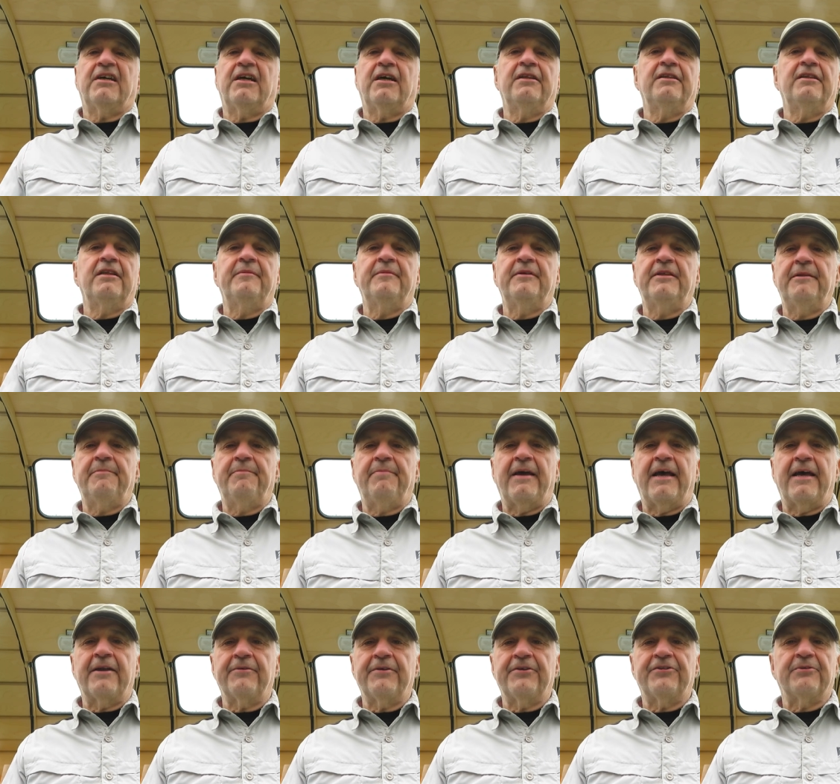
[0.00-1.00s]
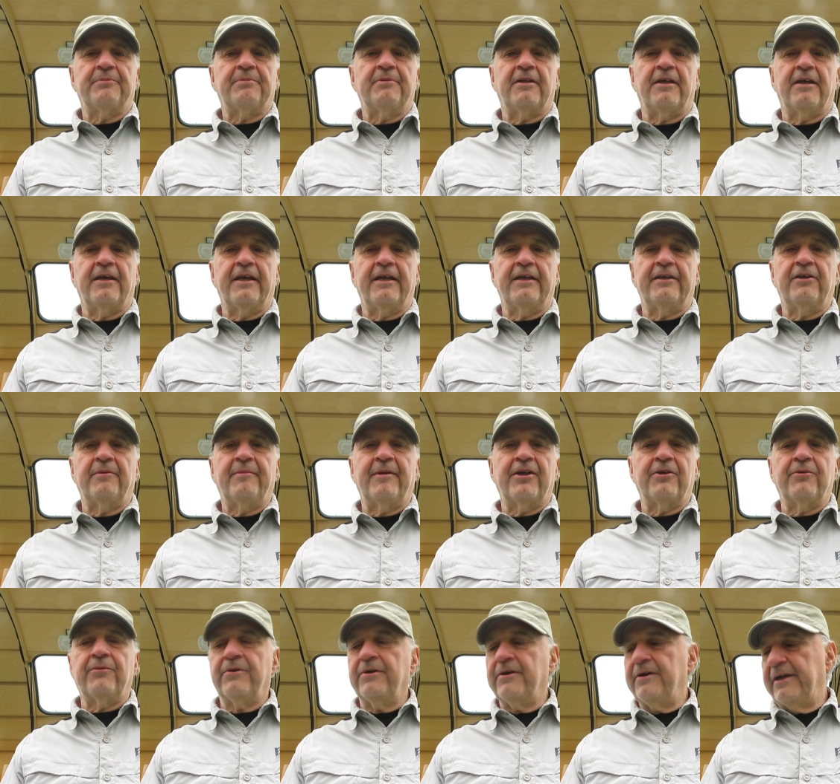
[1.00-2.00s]
unlimited battery supply no
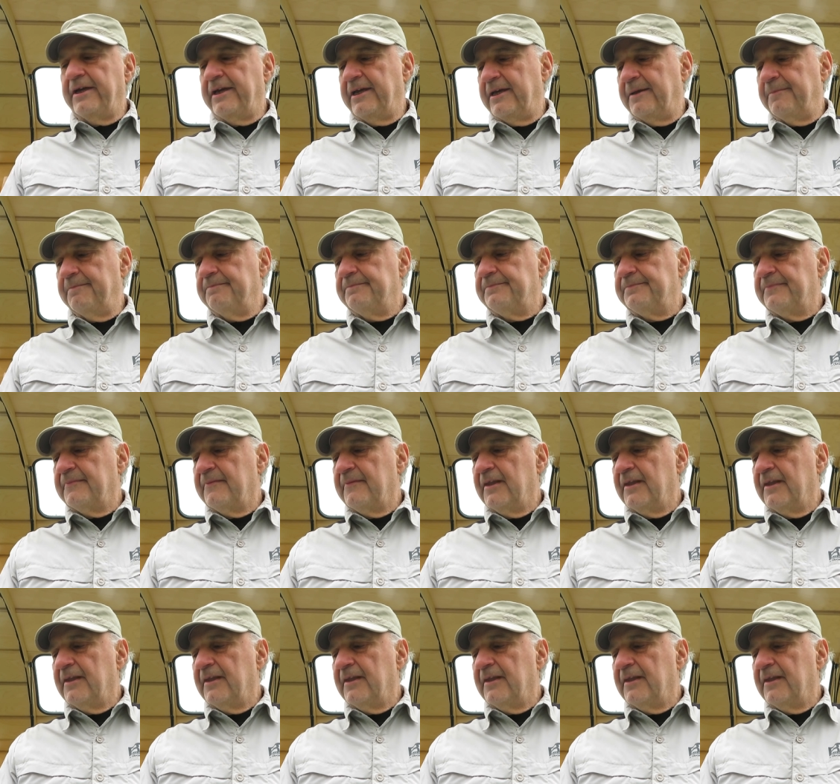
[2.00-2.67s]
matter where I am.